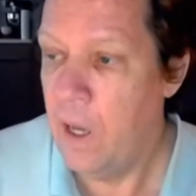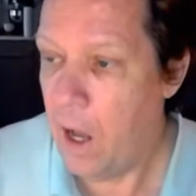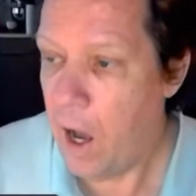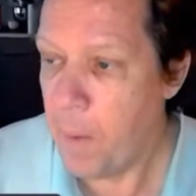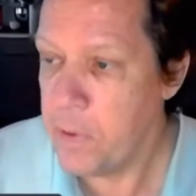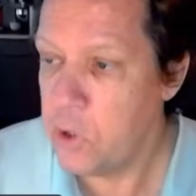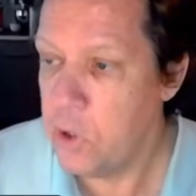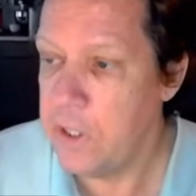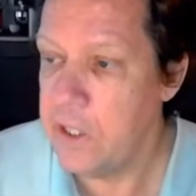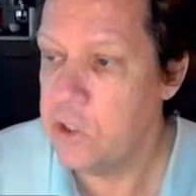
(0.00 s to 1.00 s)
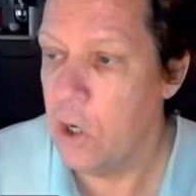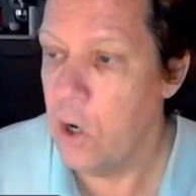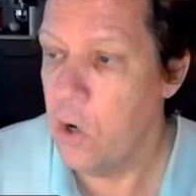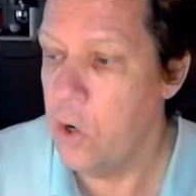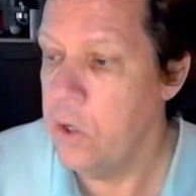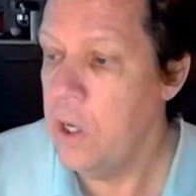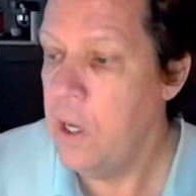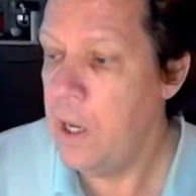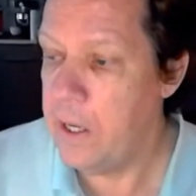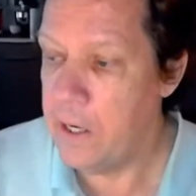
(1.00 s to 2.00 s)
Opportunity to earn
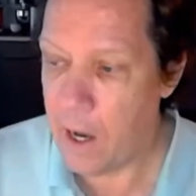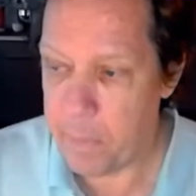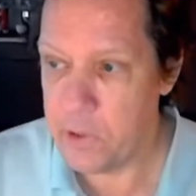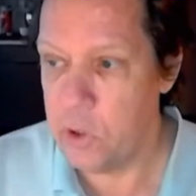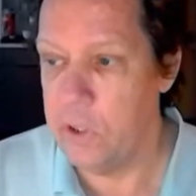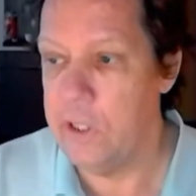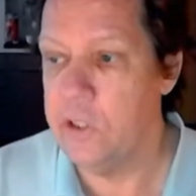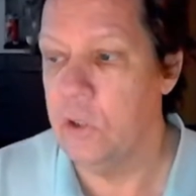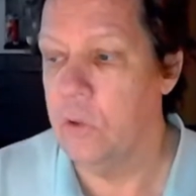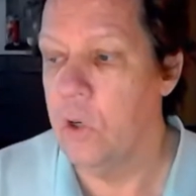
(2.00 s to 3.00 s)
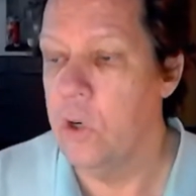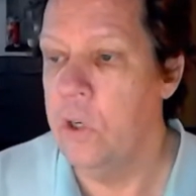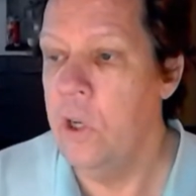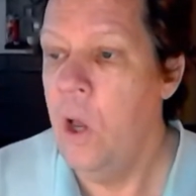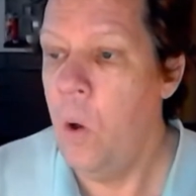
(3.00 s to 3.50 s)
an opportunity to learn